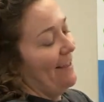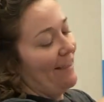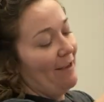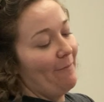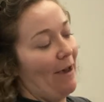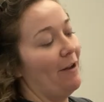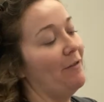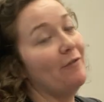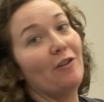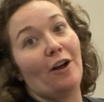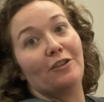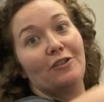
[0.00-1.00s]
the amount
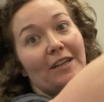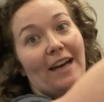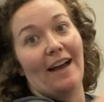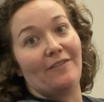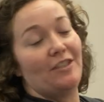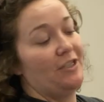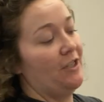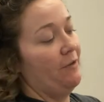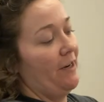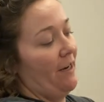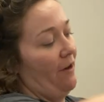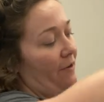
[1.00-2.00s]
of laundry I have to do
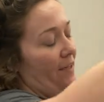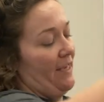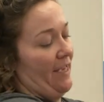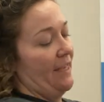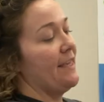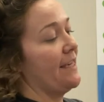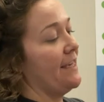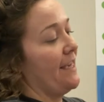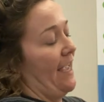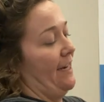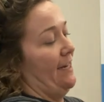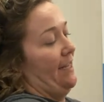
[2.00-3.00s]
right now is
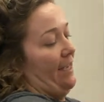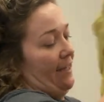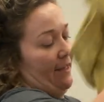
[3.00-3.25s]
insanity.